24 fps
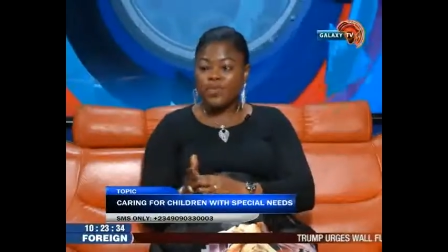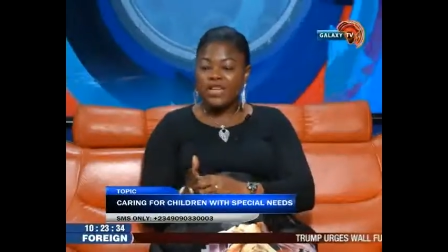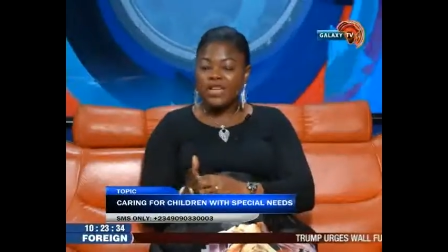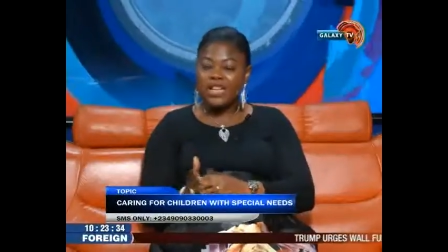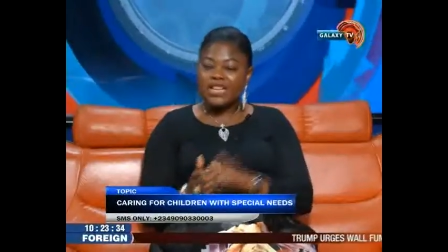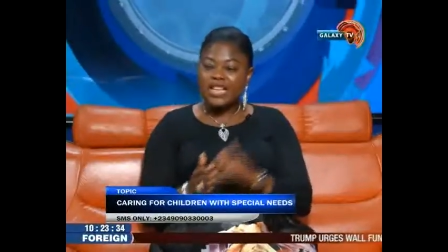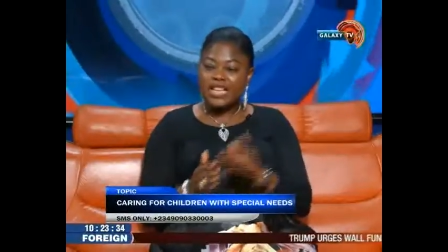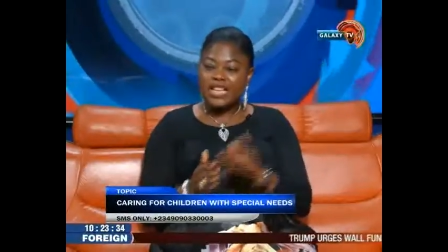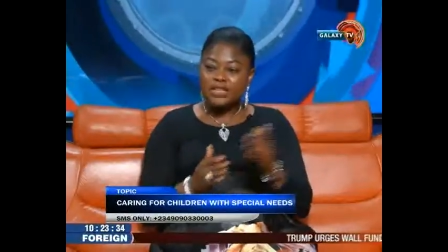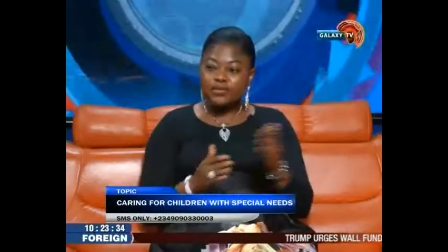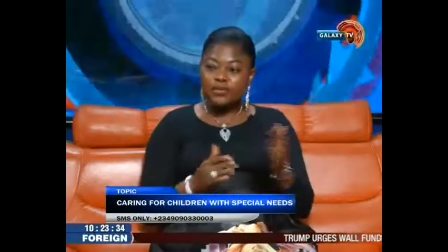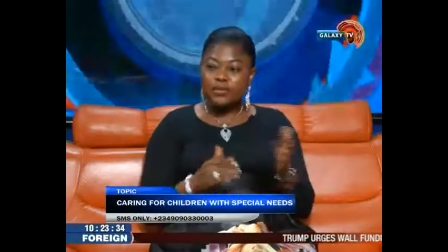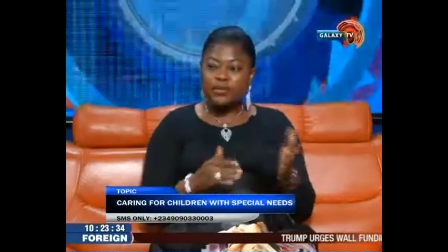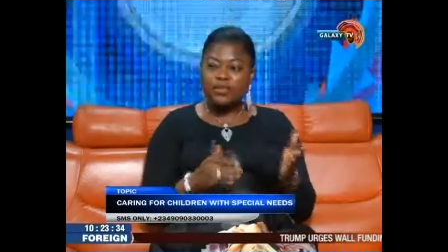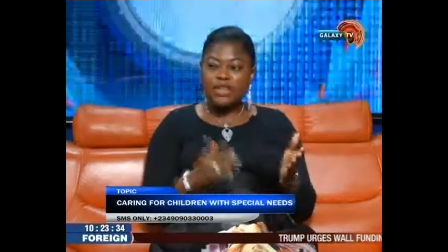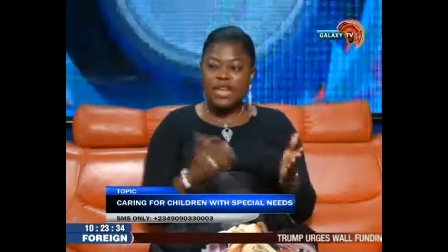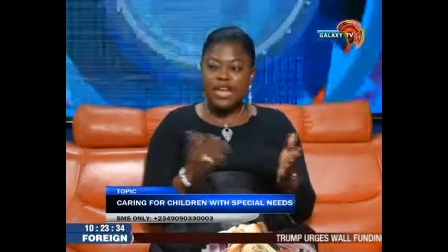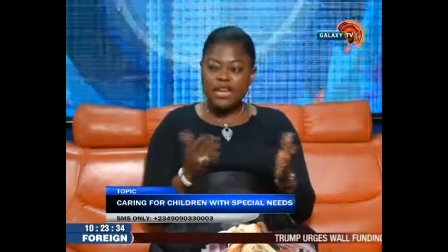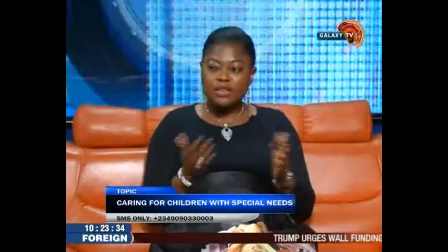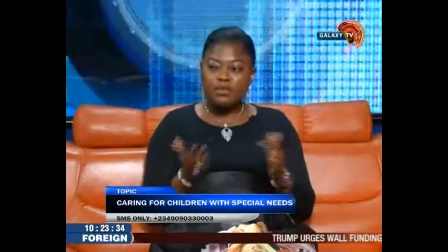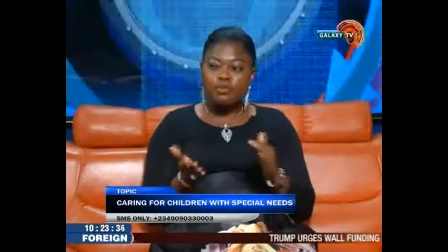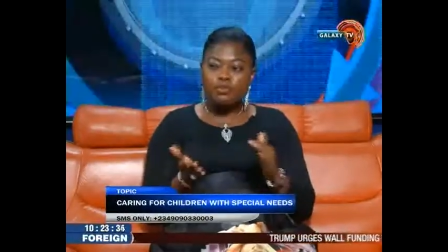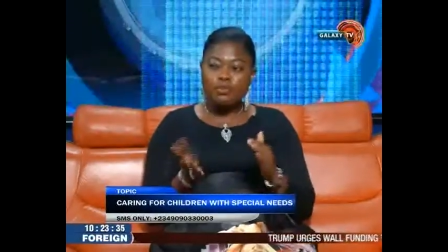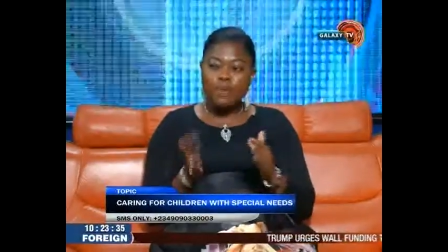Yes, for
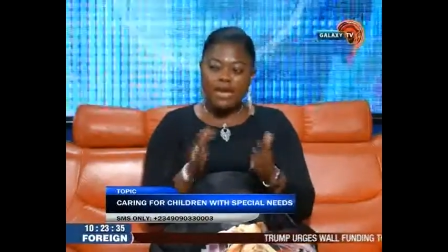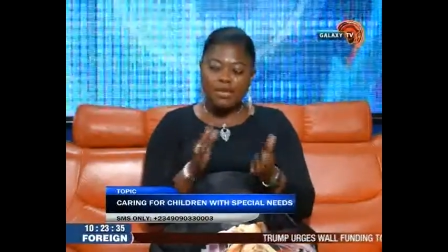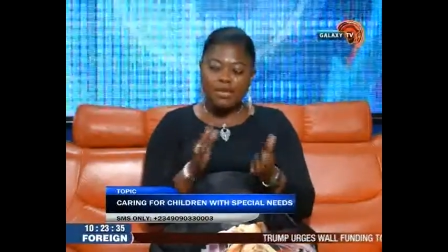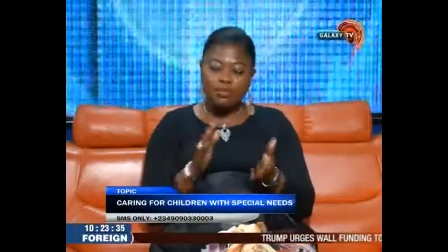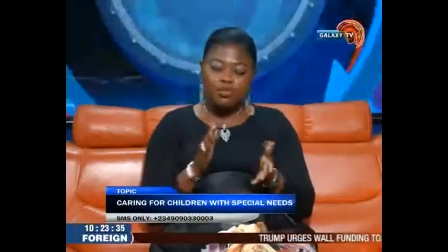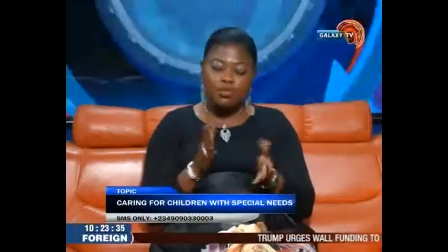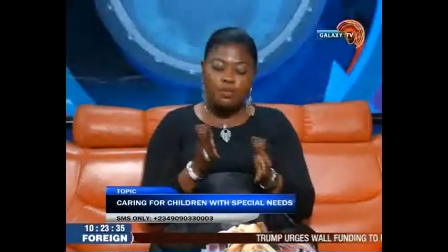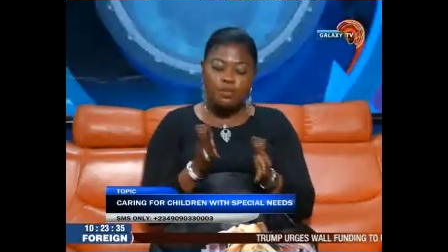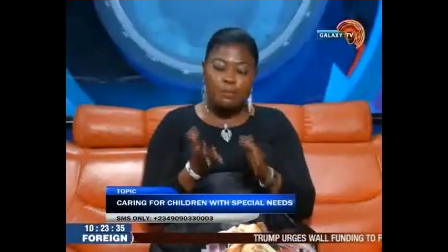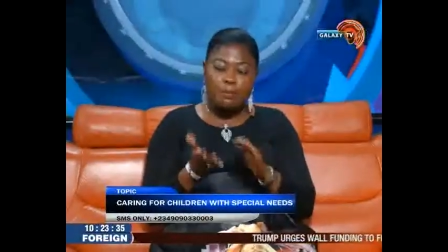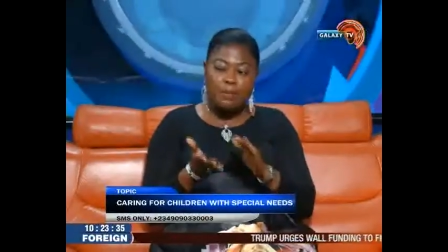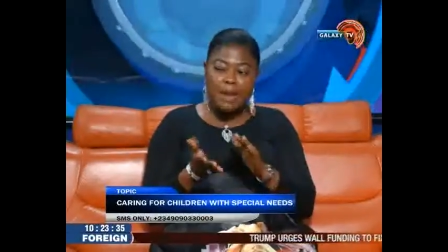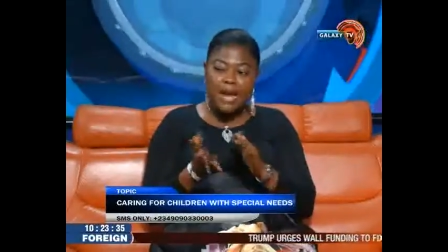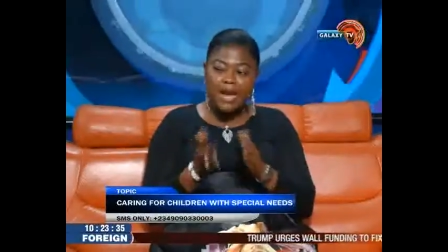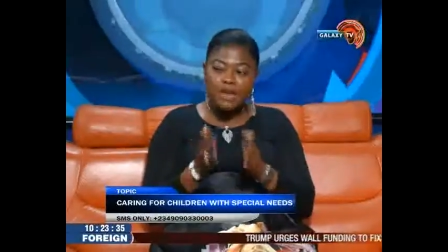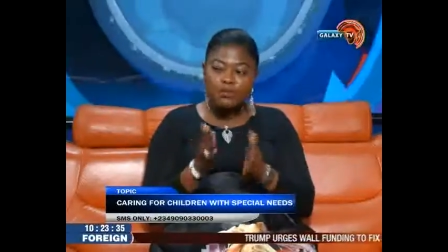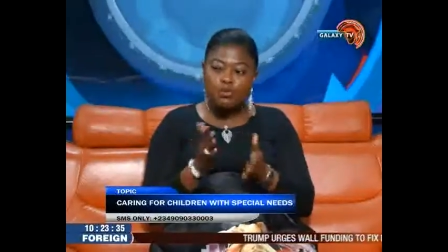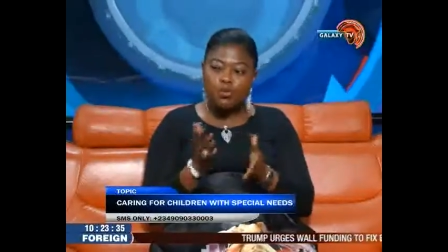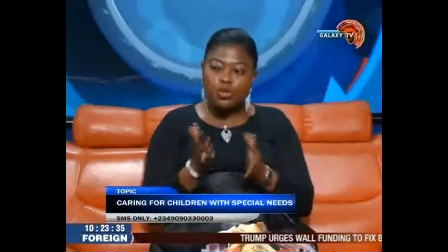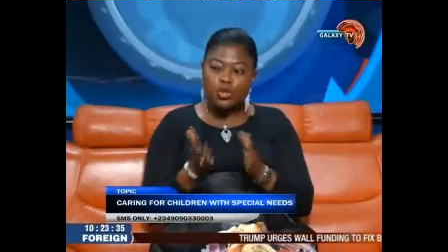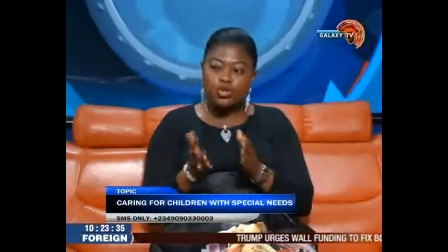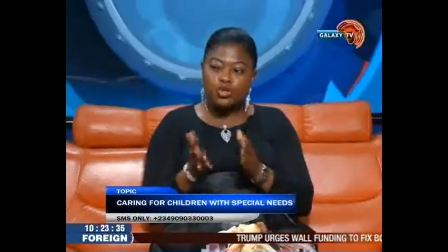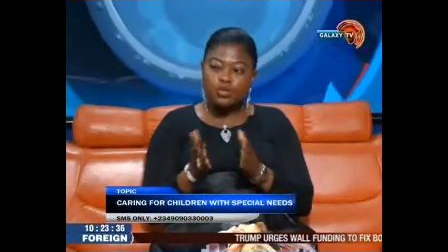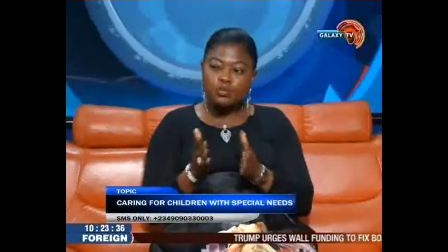that we might
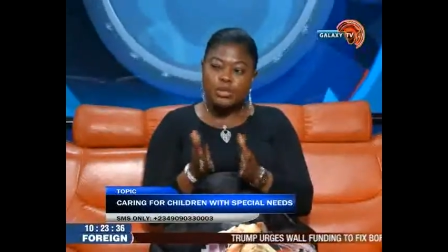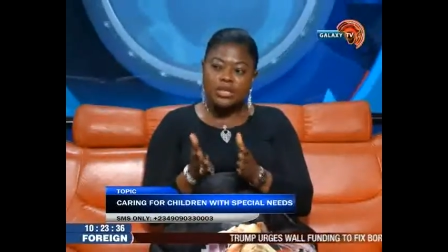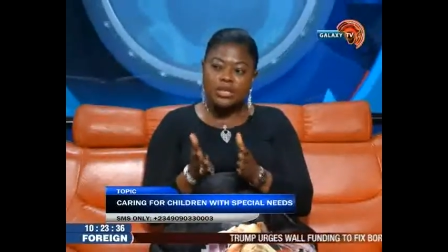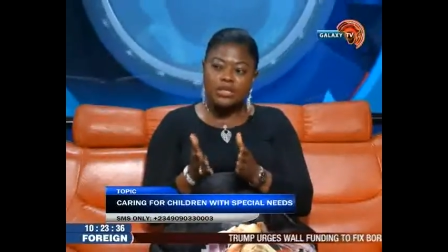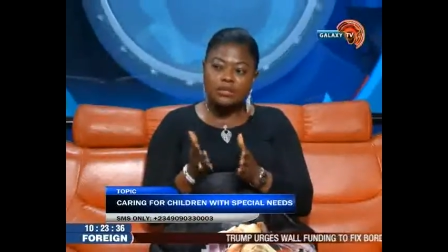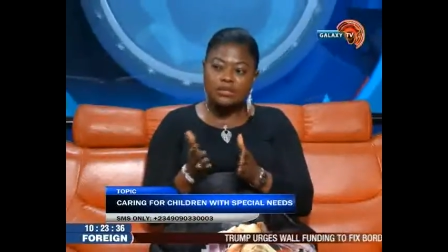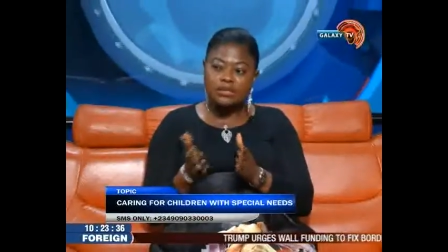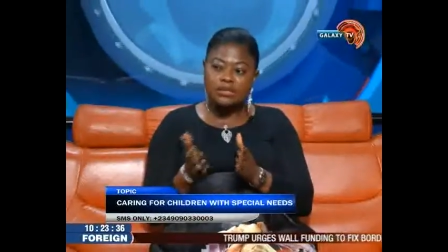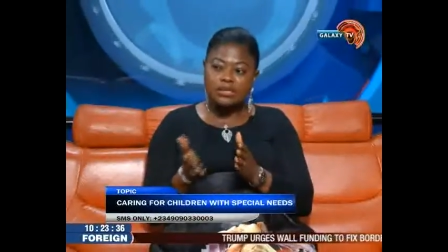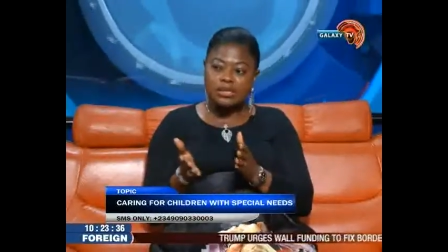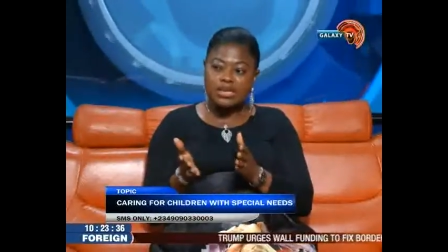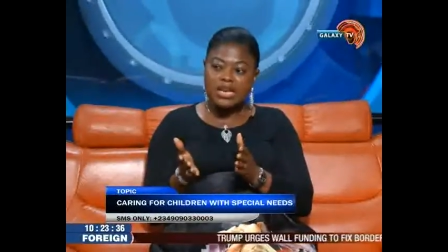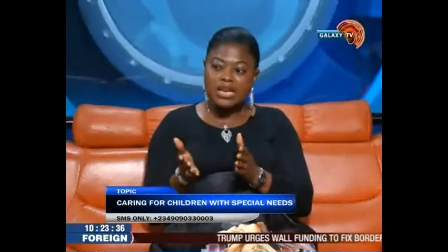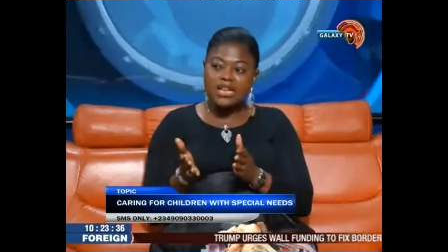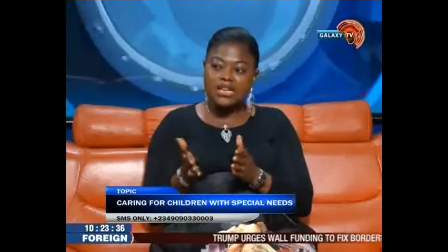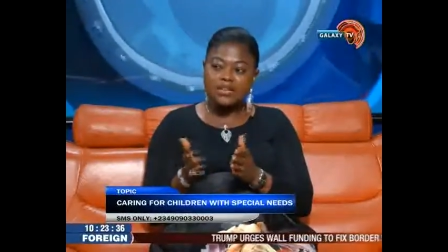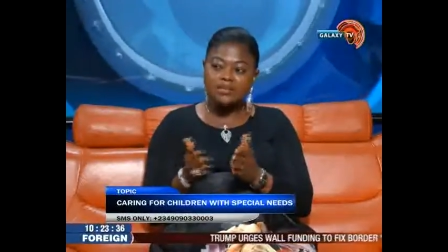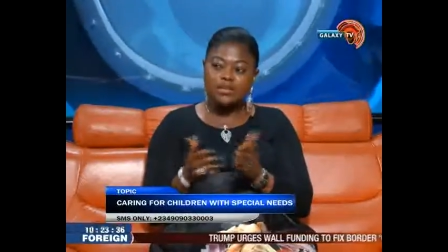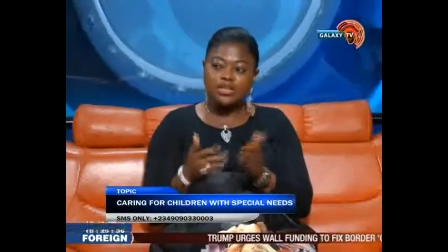want to be concerned